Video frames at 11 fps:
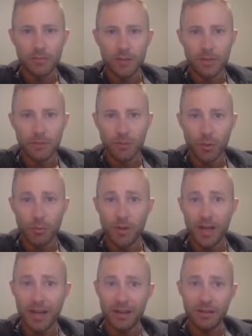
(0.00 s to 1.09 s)
If the rope
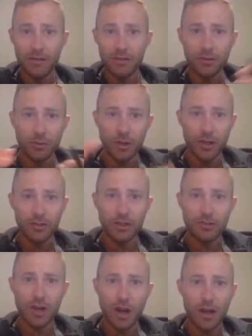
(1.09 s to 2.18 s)
had, so when I say
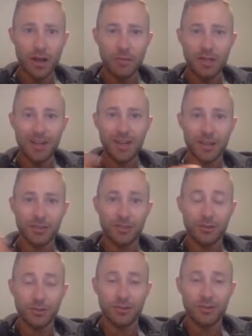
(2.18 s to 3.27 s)
taut, I mean it has
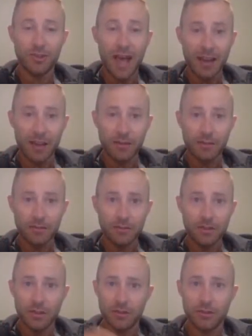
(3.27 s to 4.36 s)
no slack.
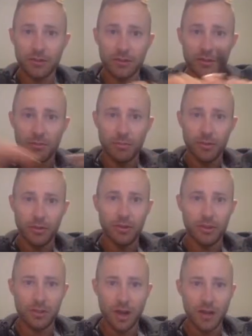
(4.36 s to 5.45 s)
It's
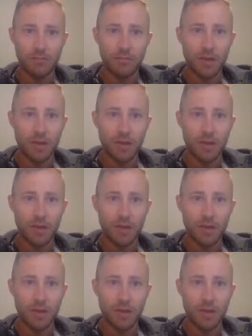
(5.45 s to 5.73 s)
completely tight.